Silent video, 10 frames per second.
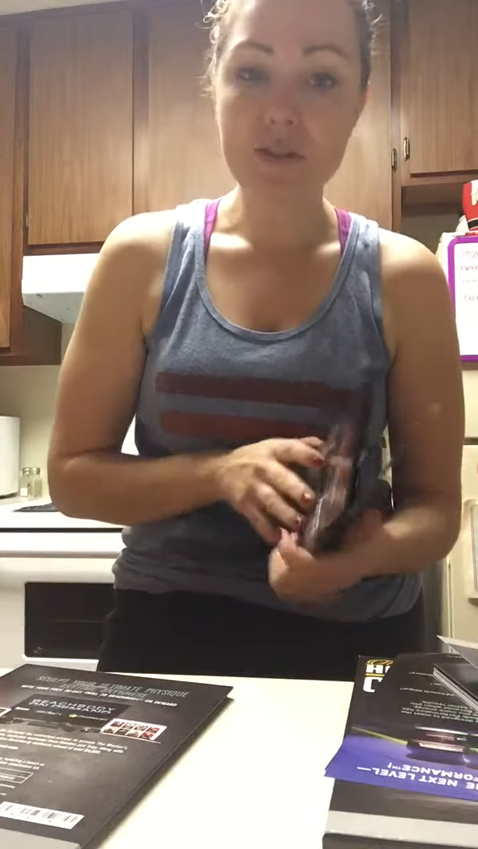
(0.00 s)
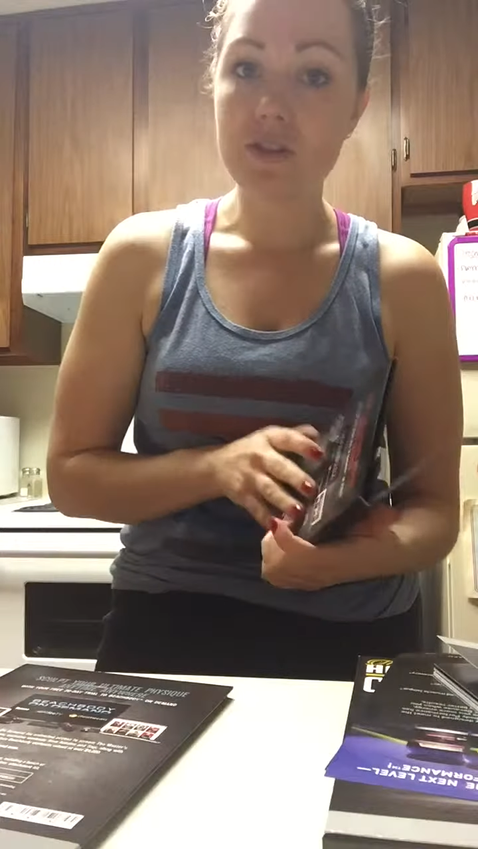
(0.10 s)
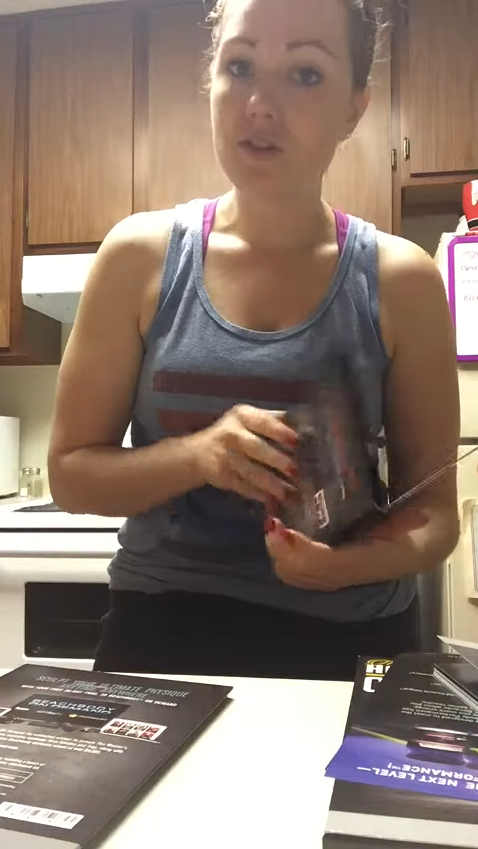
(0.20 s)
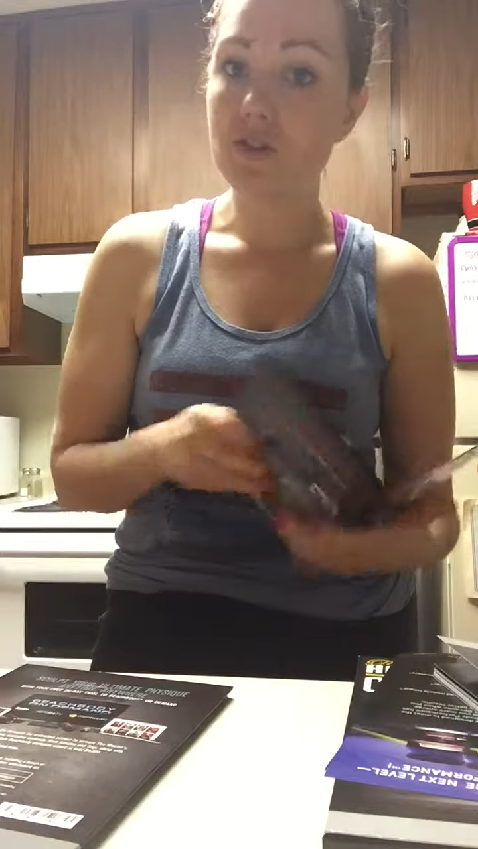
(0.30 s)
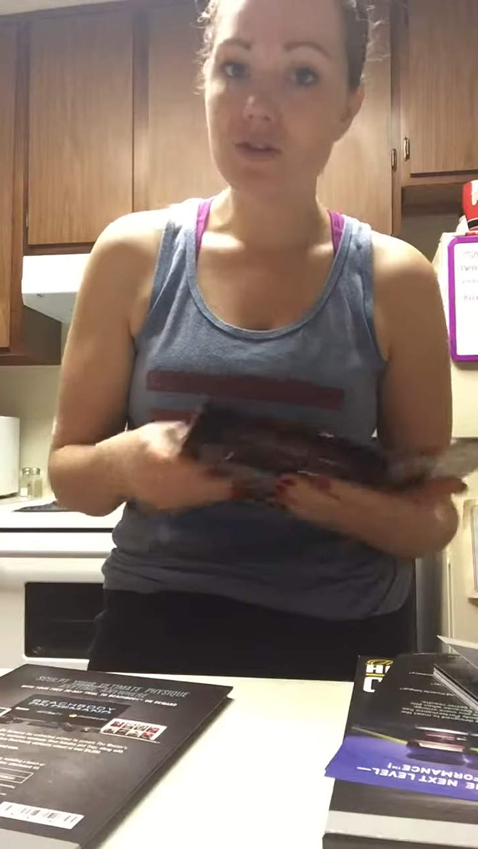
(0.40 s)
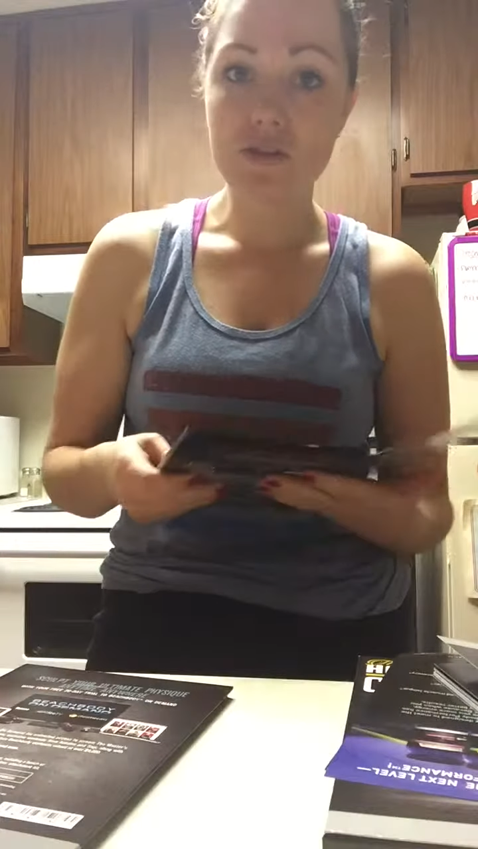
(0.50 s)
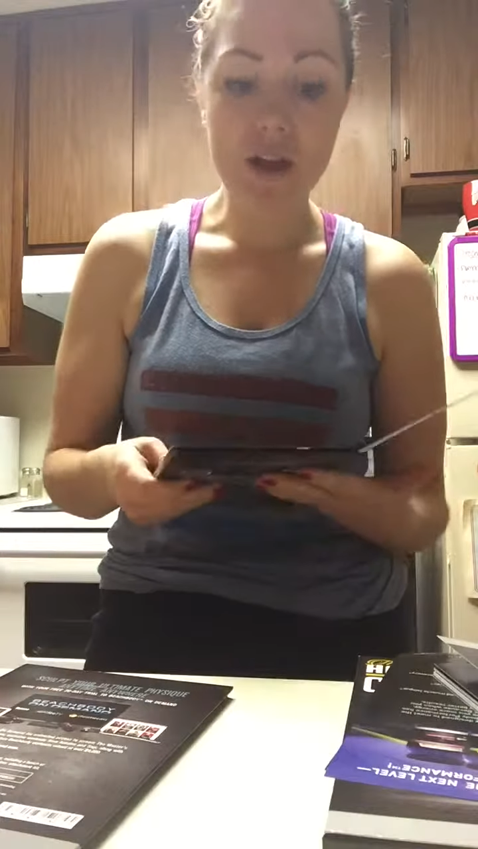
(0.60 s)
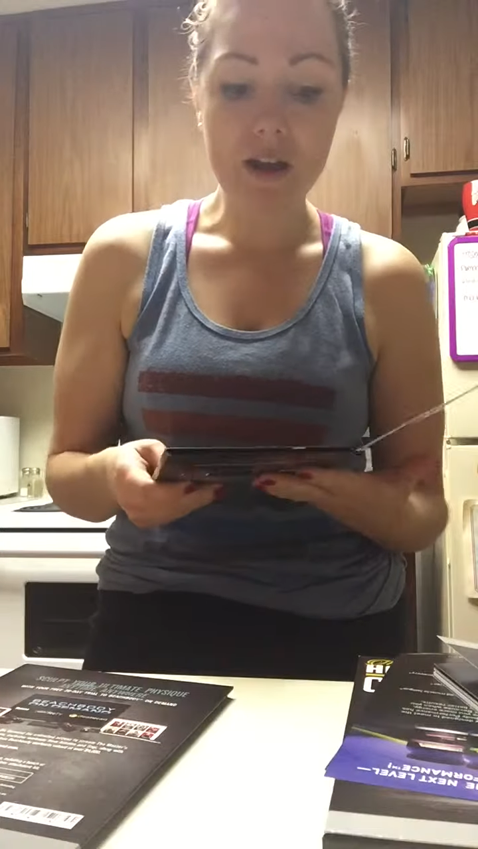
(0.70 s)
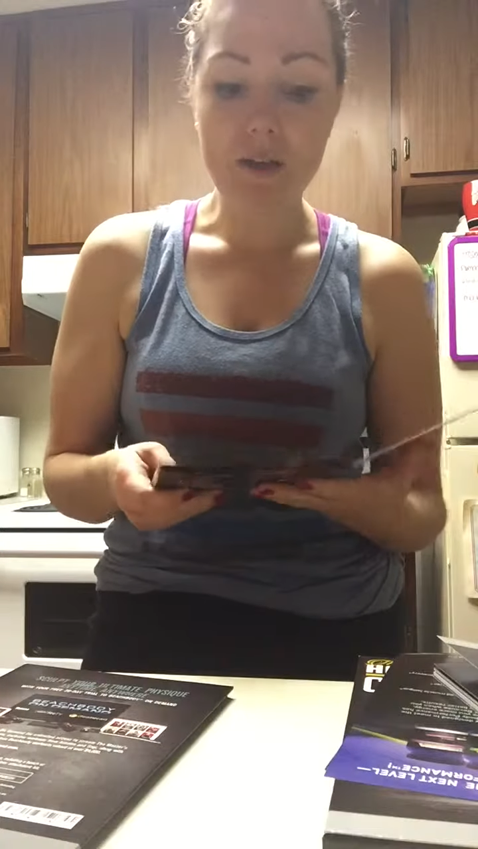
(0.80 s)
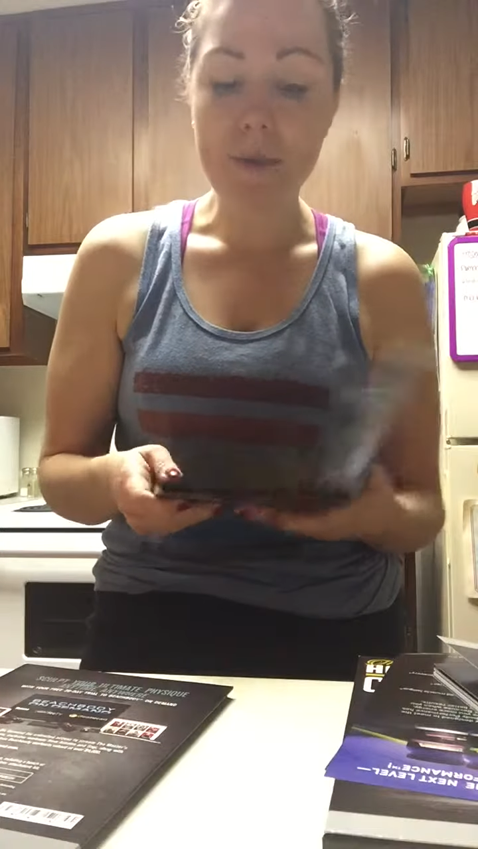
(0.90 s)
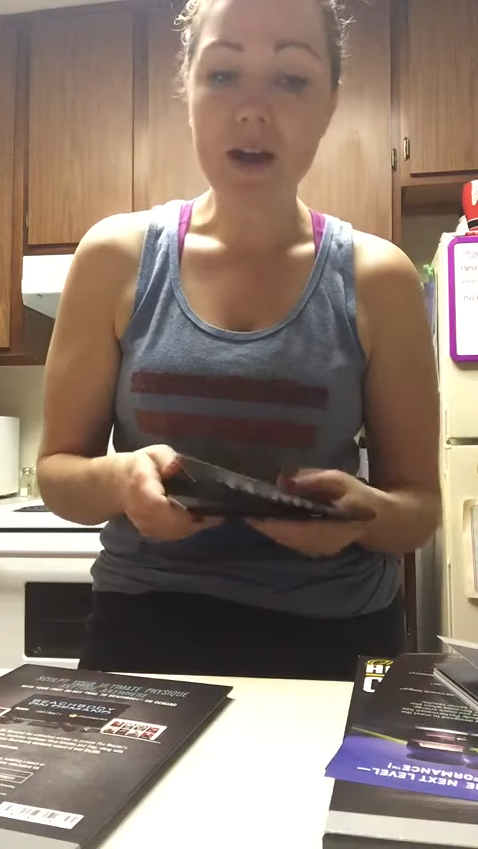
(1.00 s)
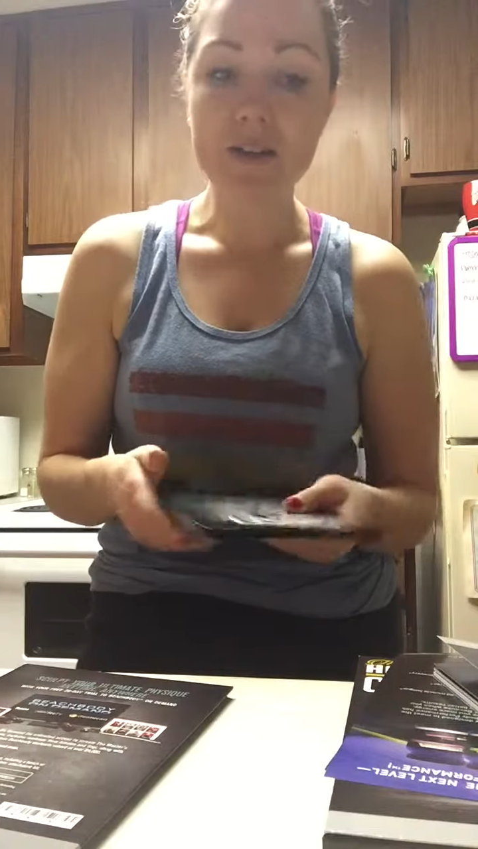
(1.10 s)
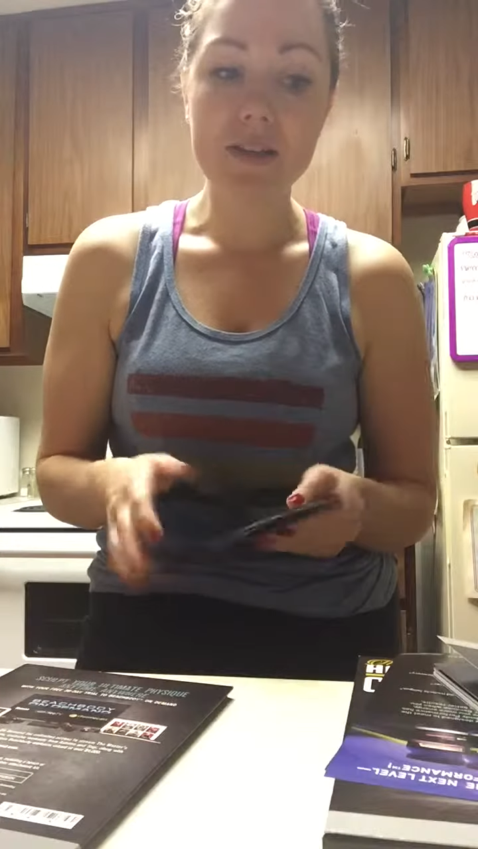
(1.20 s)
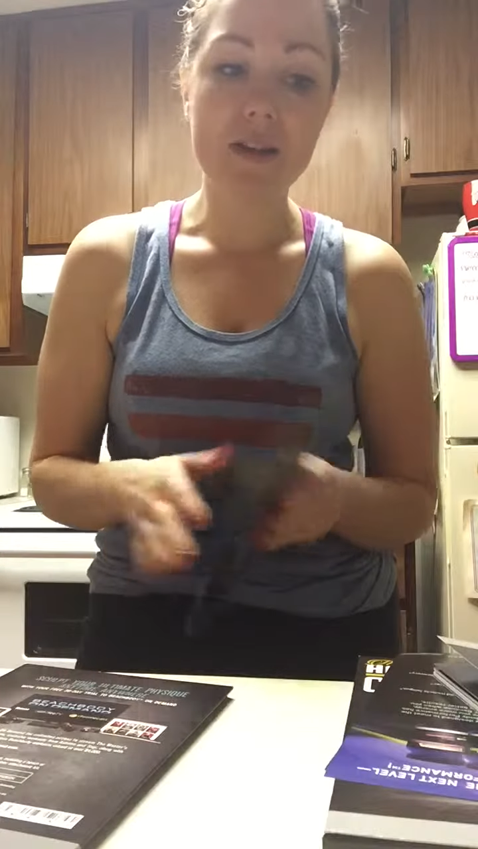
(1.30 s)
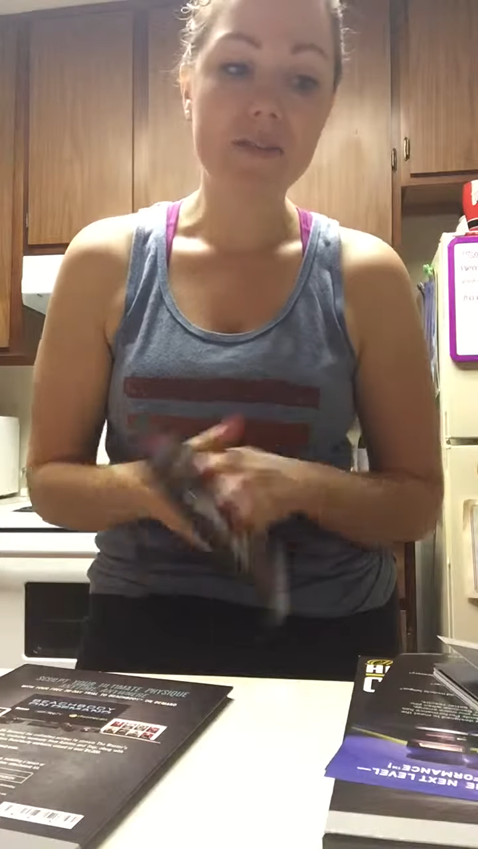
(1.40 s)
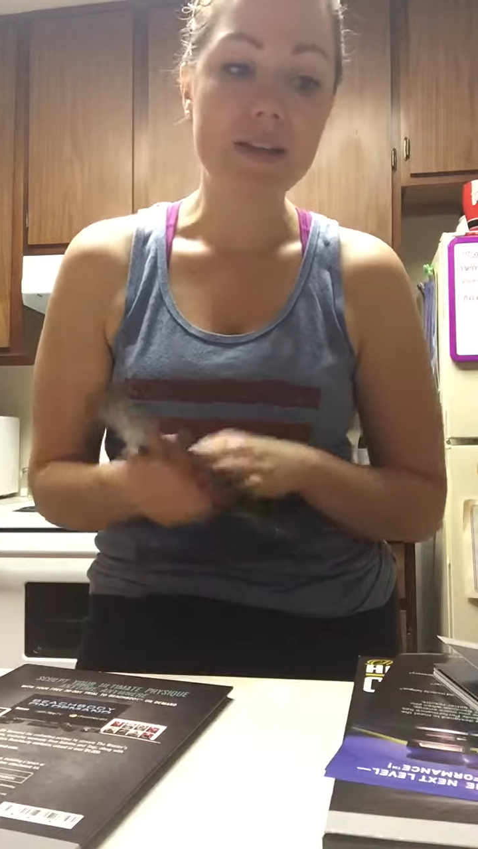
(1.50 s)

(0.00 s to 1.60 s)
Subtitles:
just an unboxing of